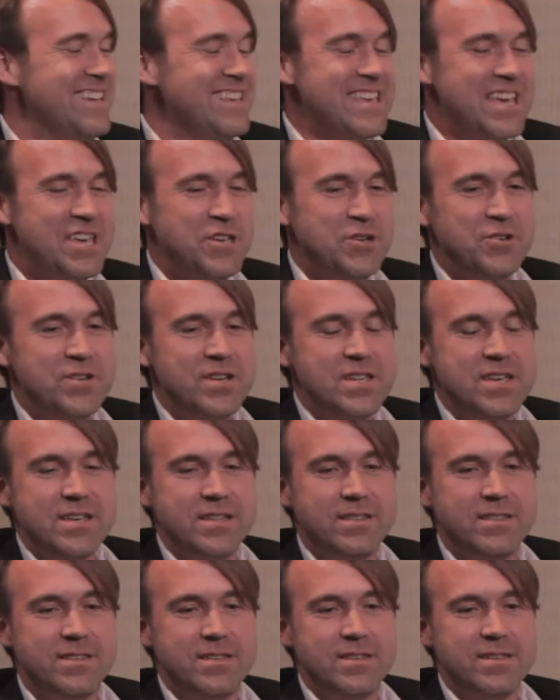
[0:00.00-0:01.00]
Yeah, you
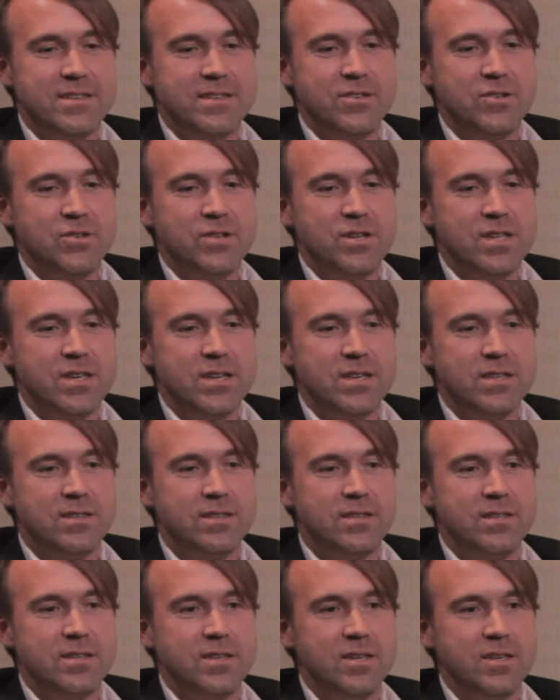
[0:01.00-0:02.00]
need
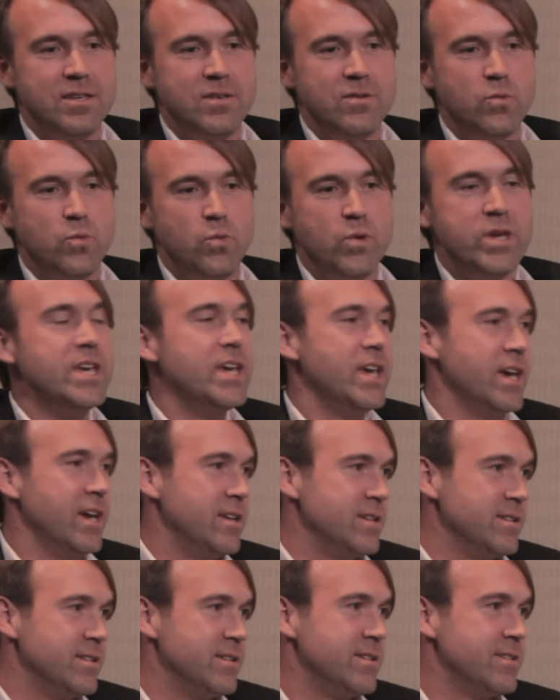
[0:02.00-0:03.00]
the
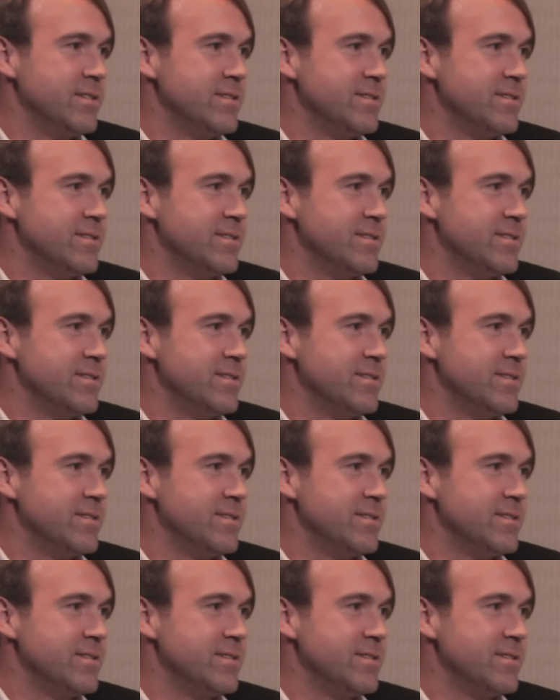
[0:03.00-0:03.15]
weekend